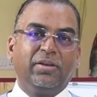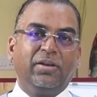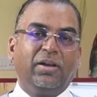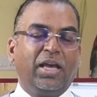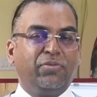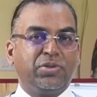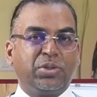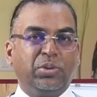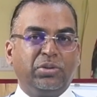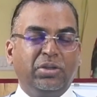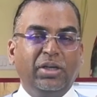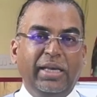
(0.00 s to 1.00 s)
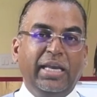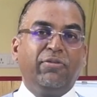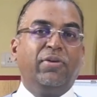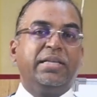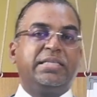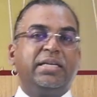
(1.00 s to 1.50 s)
Life is good.
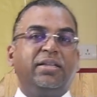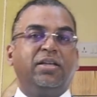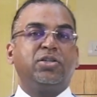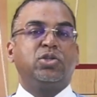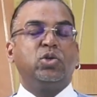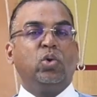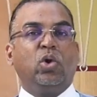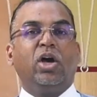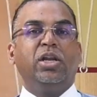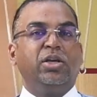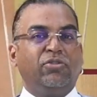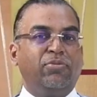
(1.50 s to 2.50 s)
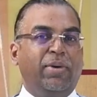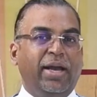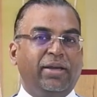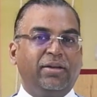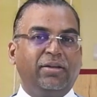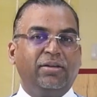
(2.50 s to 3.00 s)
If let's say there is no colleague of
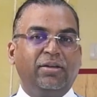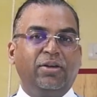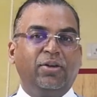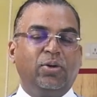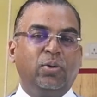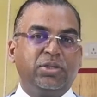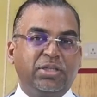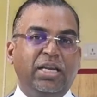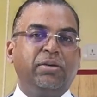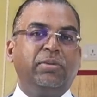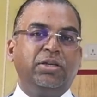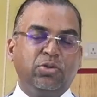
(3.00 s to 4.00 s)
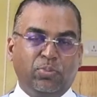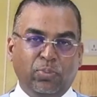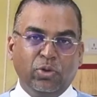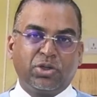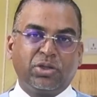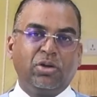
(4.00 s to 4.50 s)
mine who is telling me to
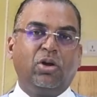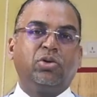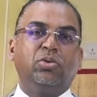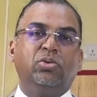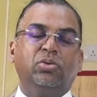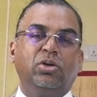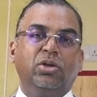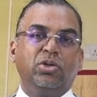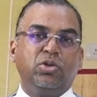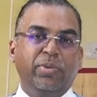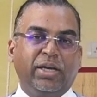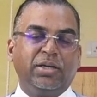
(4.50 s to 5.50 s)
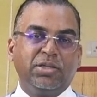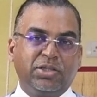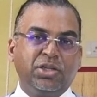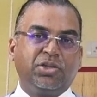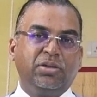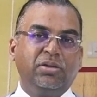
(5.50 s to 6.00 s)
push or to make a
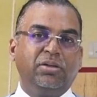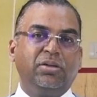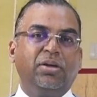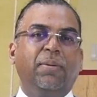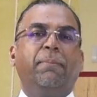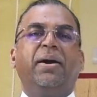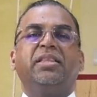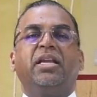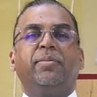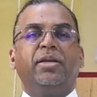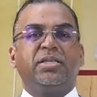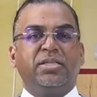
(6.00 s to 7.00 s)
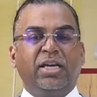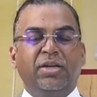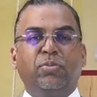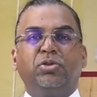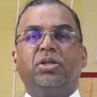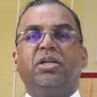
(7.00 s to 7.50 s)
decision, by the time I
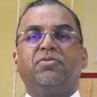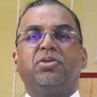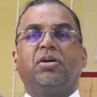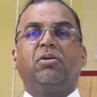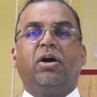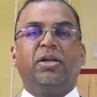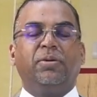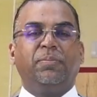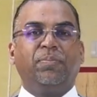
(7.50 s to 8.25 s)
decide, both the lifts are gone.